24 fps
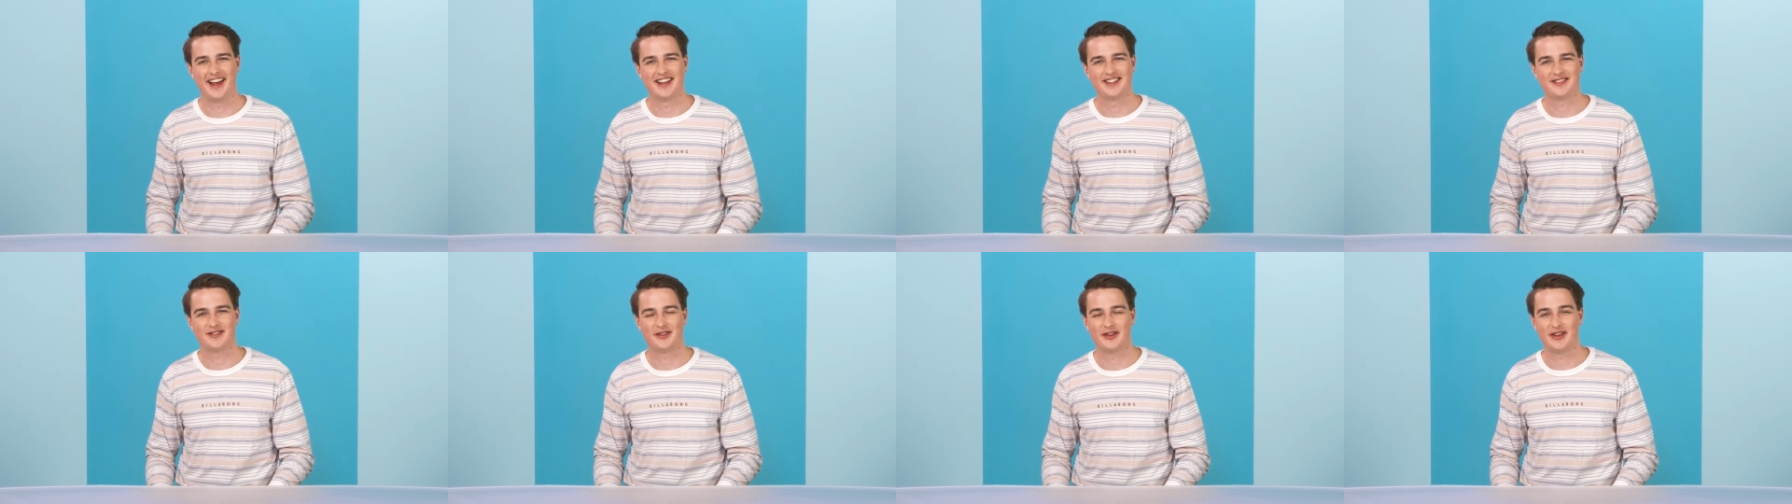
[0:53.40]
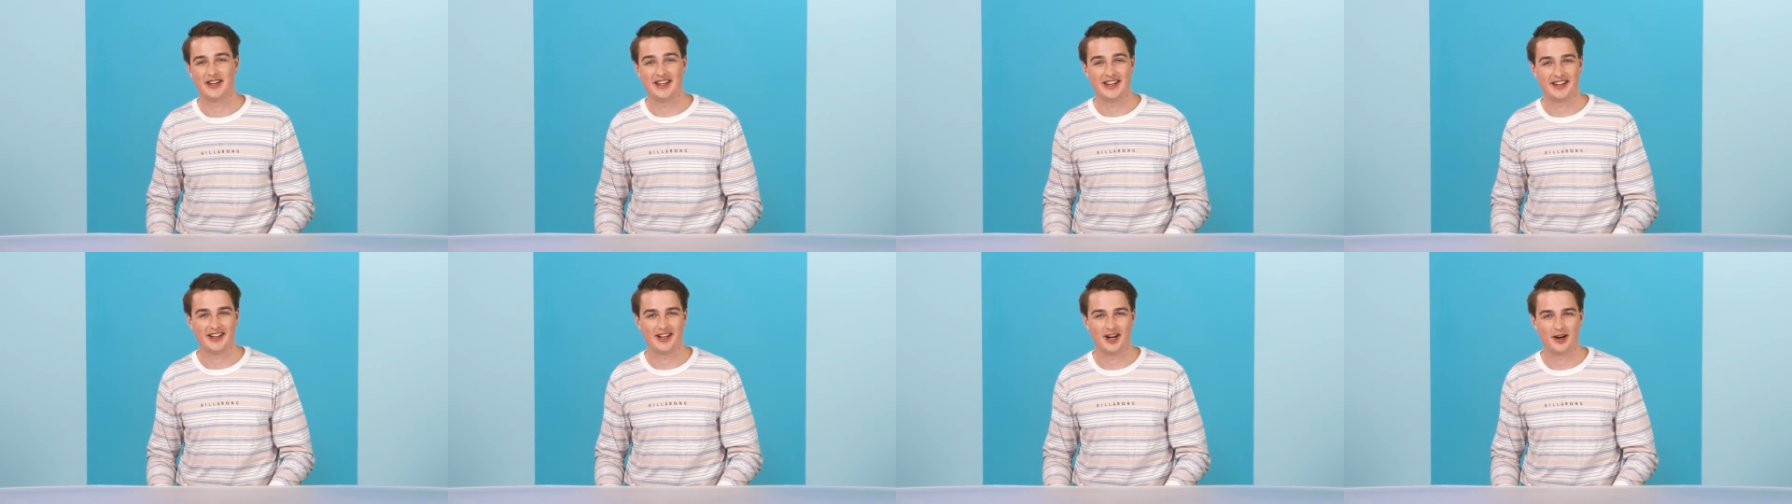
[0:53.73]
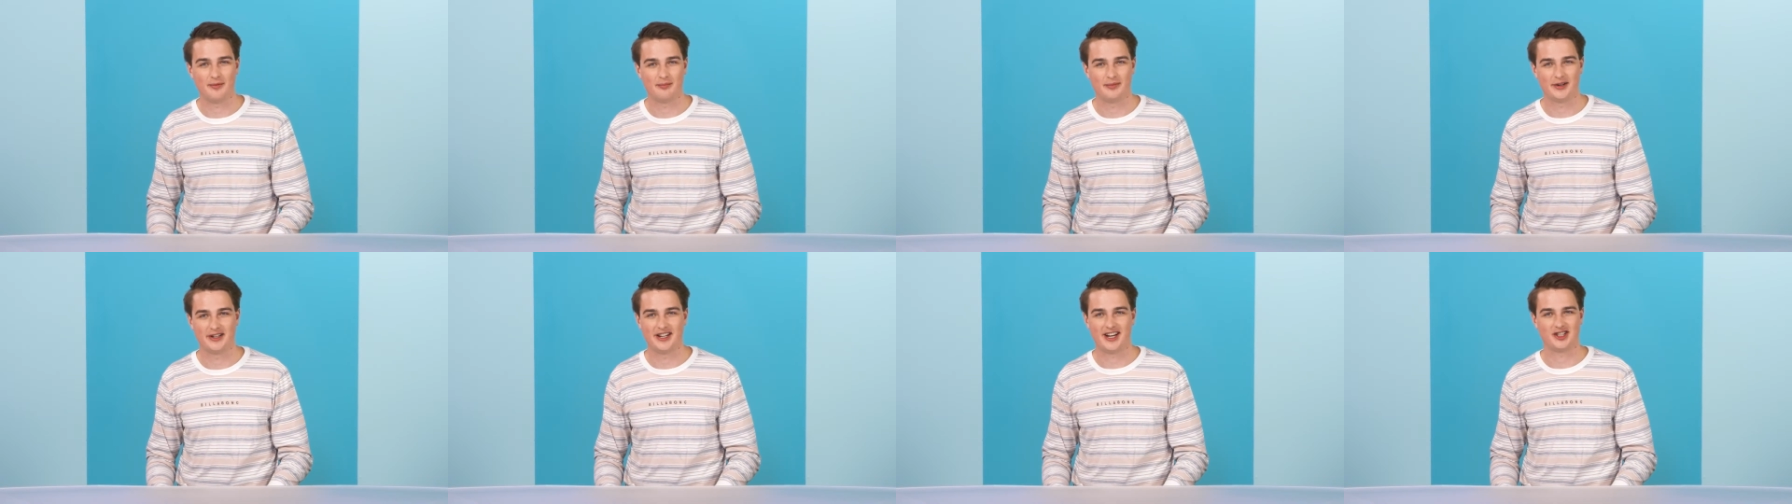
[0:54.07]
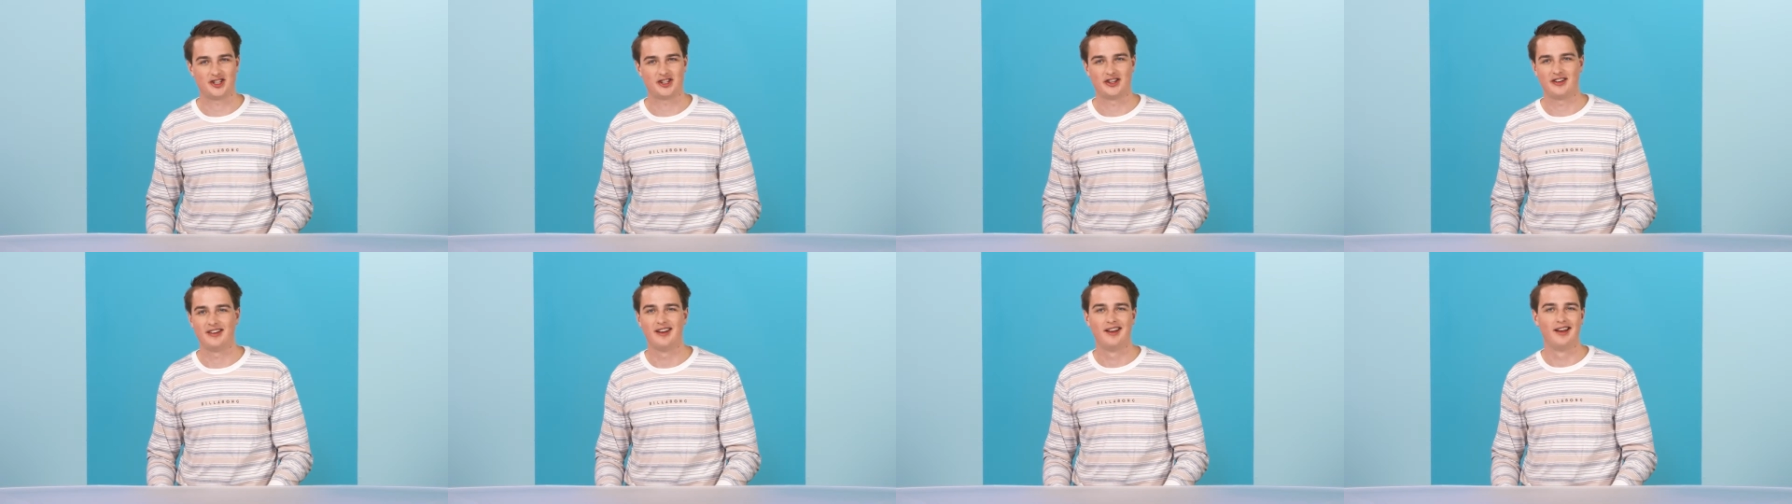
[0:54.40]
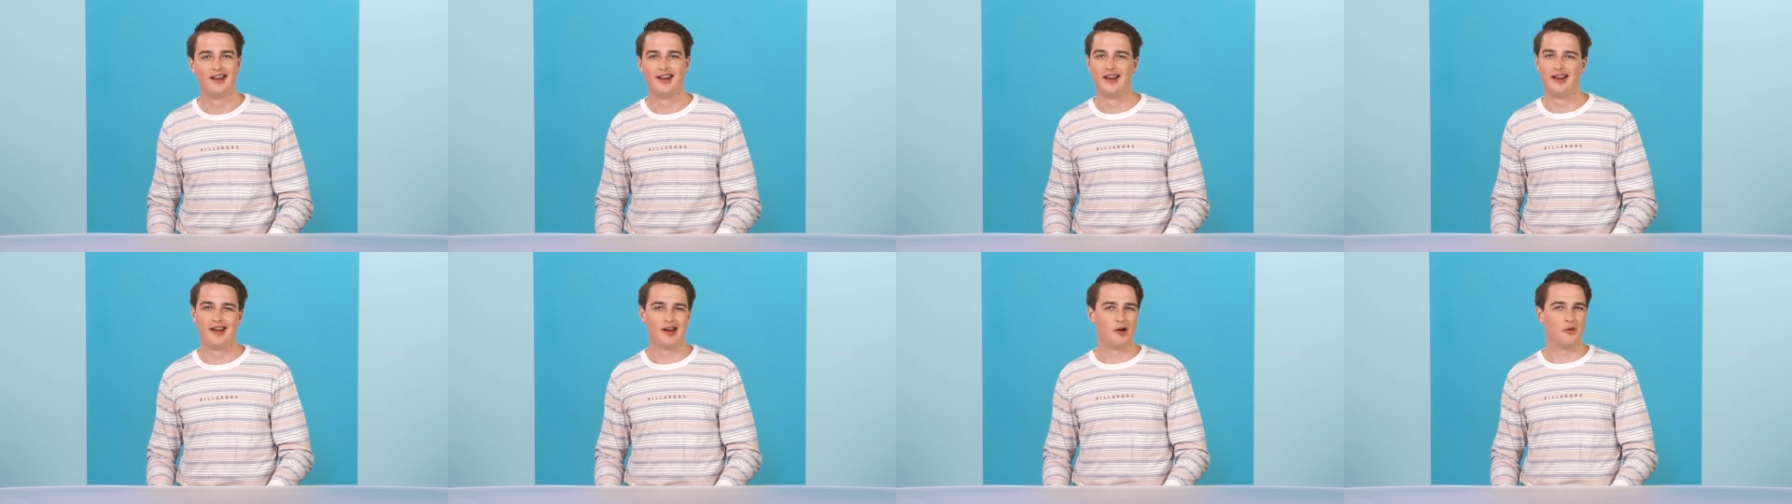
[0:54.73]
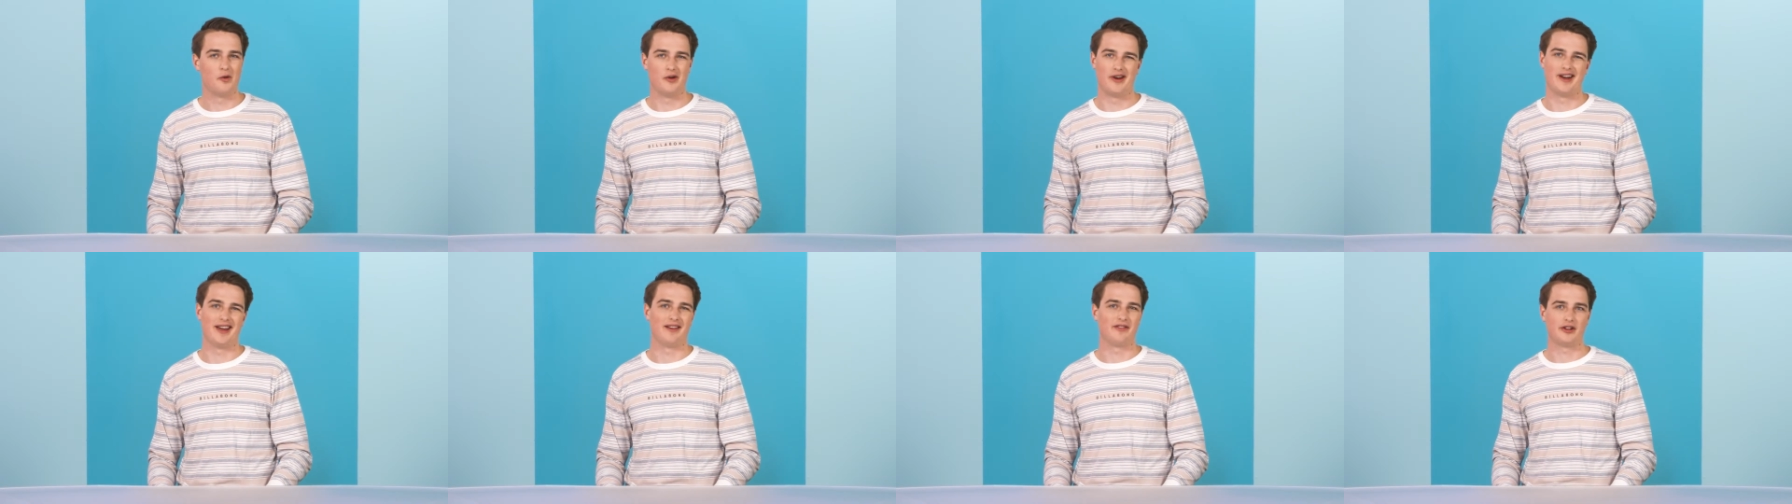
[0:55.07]
As for the income protection, I
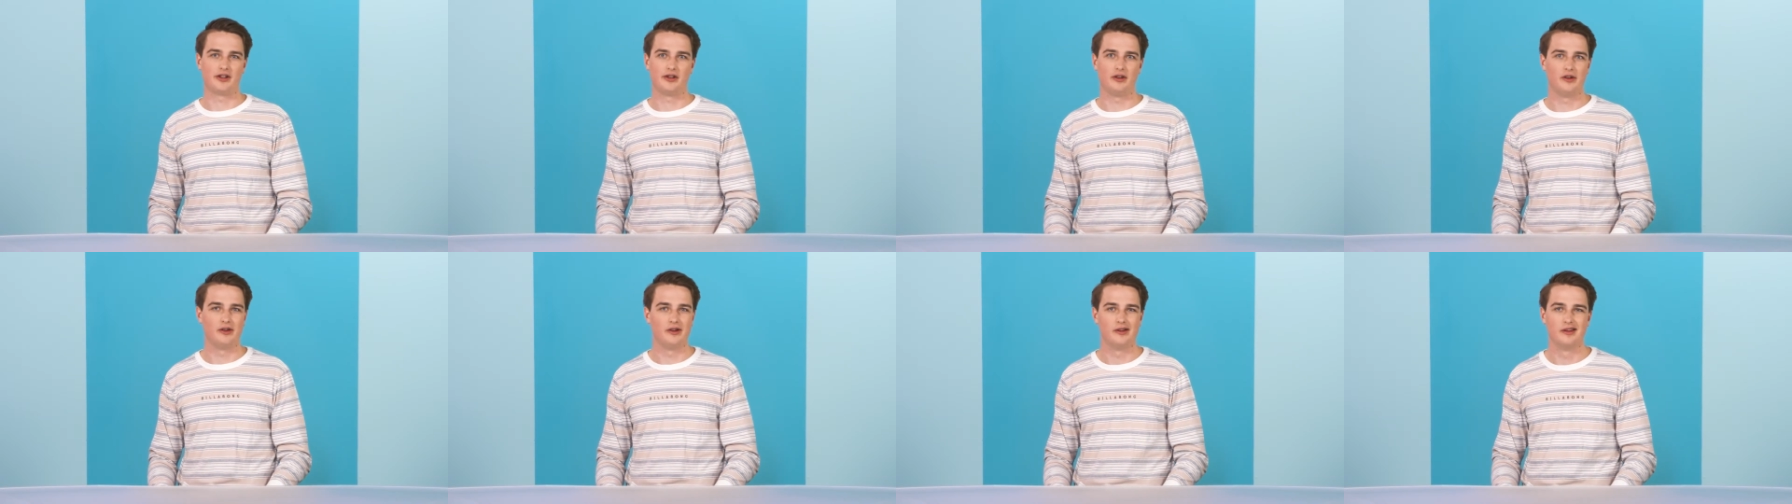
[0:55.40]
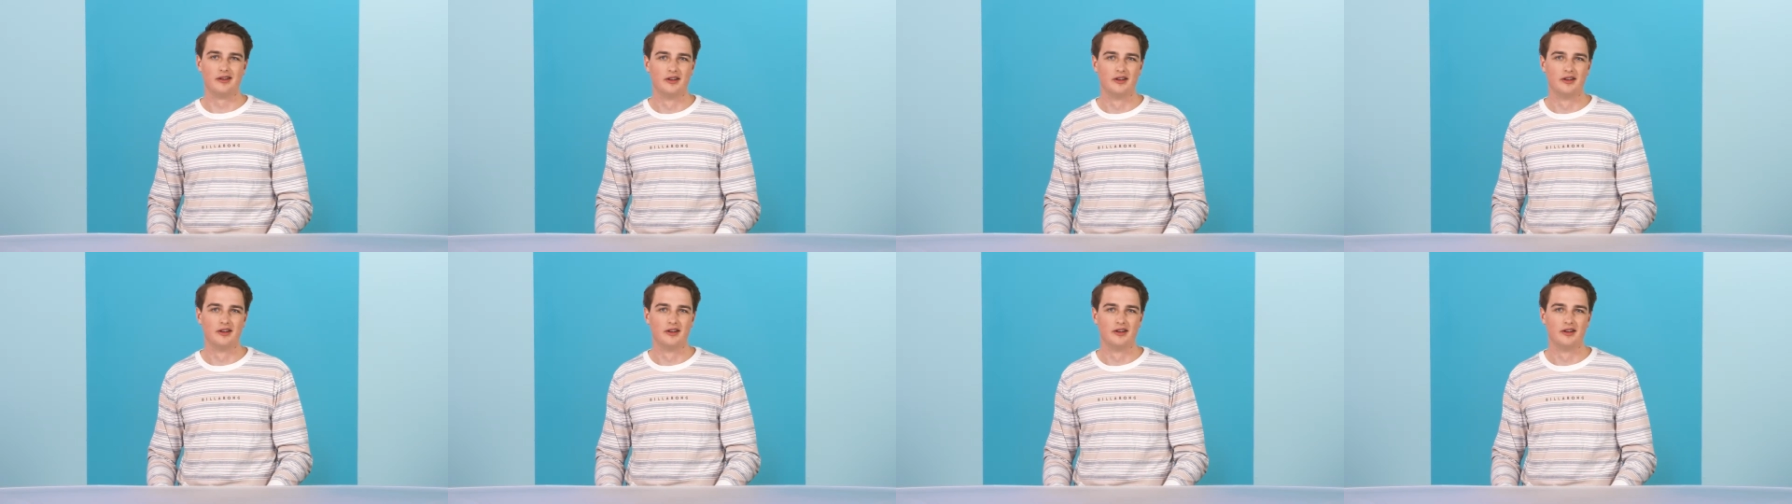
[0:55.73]
wouldn't have a clue.